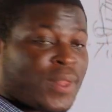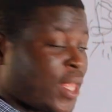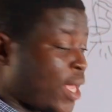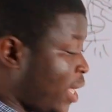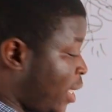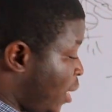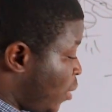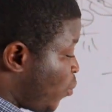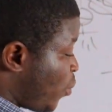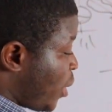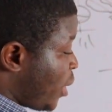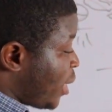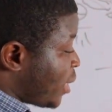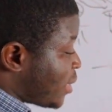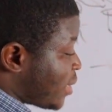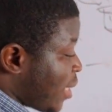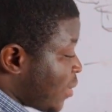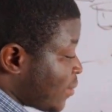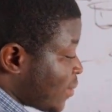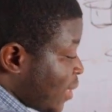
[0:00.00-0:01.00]
And then when the
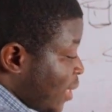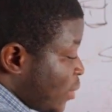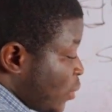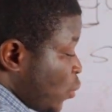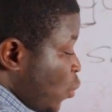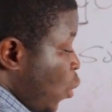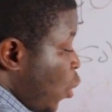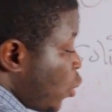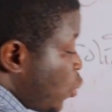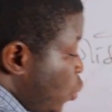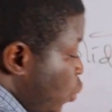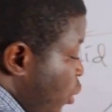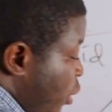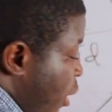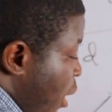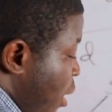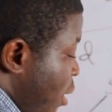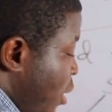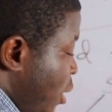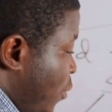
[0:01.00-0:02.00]
substance also
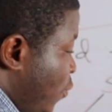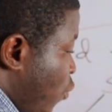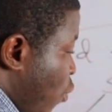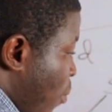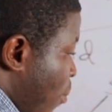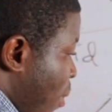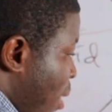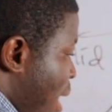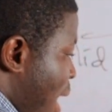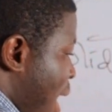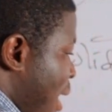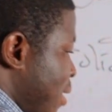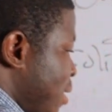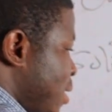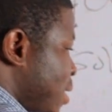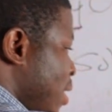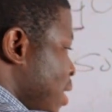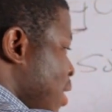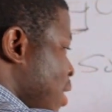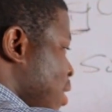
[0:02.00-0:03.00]
changes from
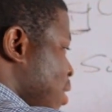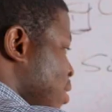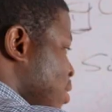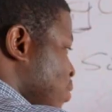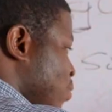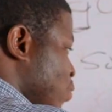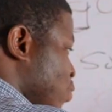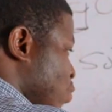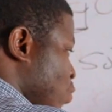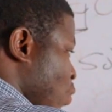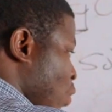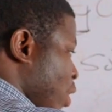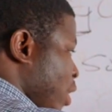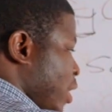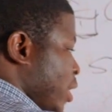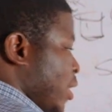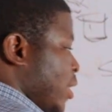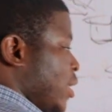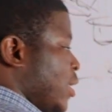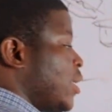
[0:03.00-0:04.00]
gas to solid.